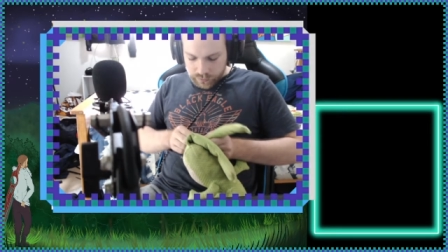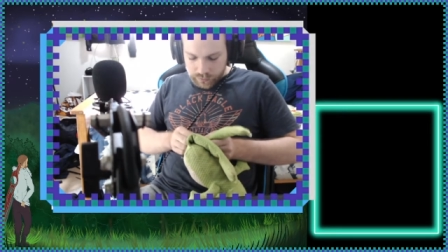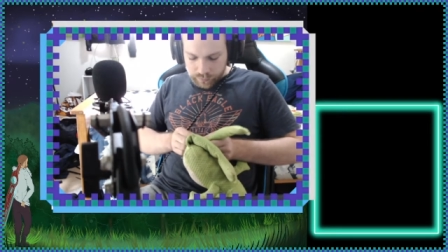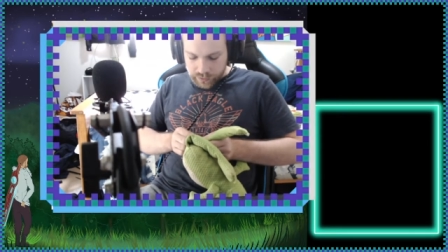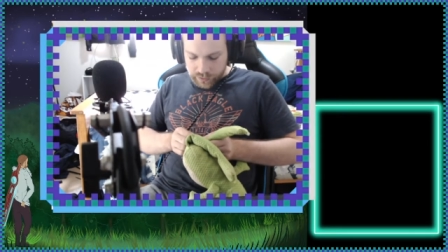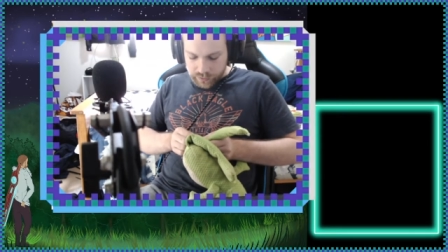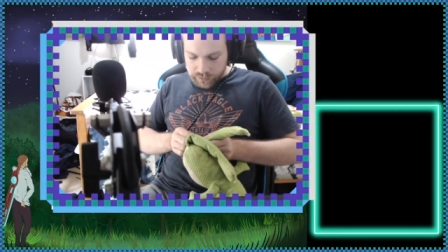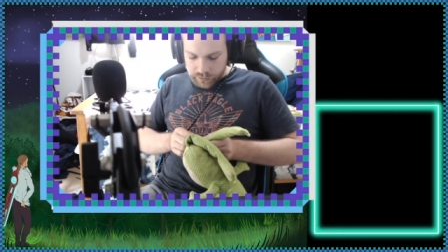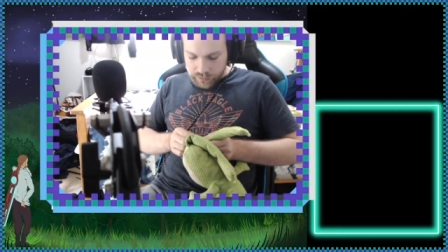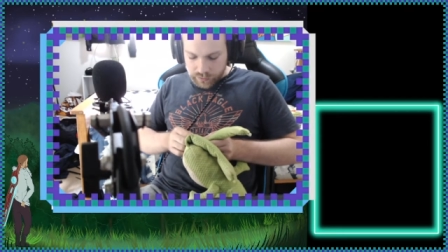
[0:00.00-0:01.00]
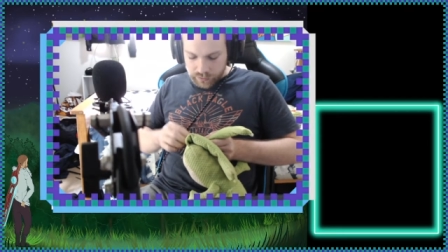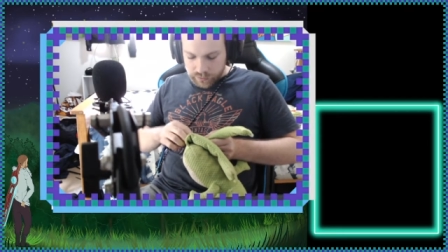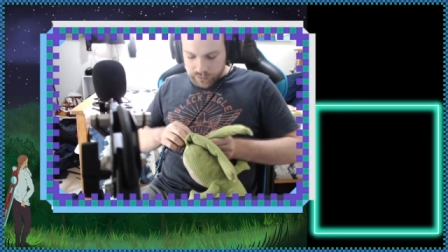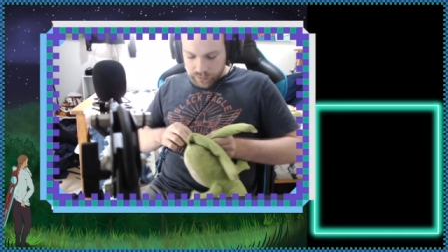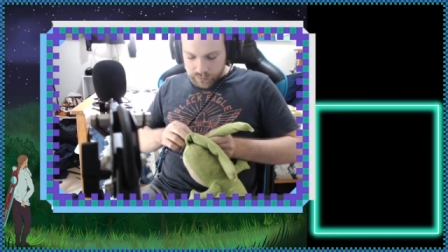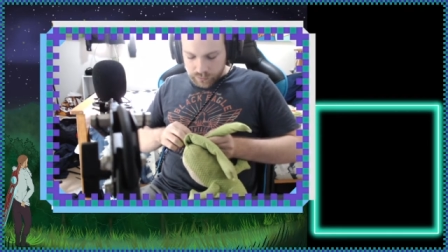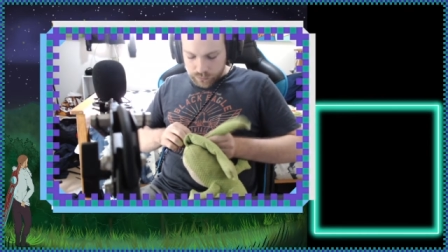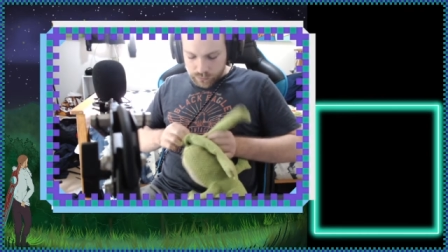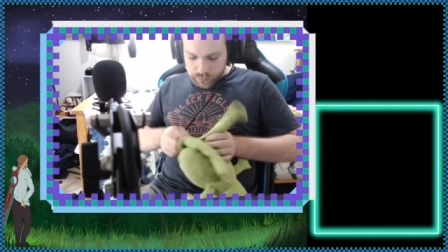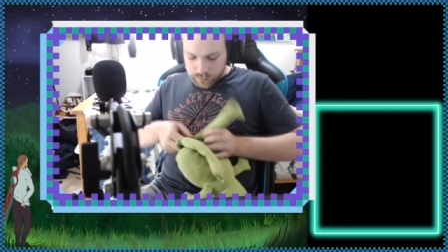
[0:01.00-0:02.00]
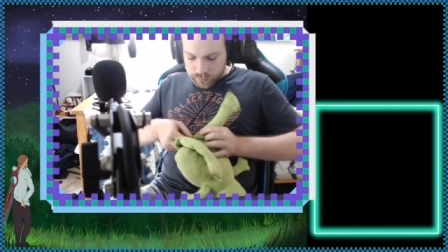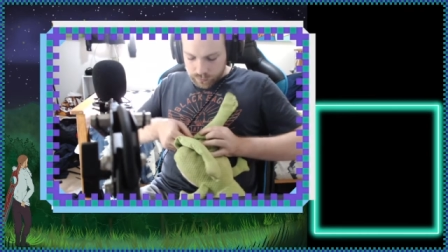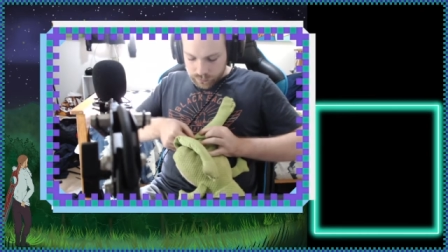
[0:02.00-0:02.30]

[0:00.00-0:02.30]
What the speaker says: come back through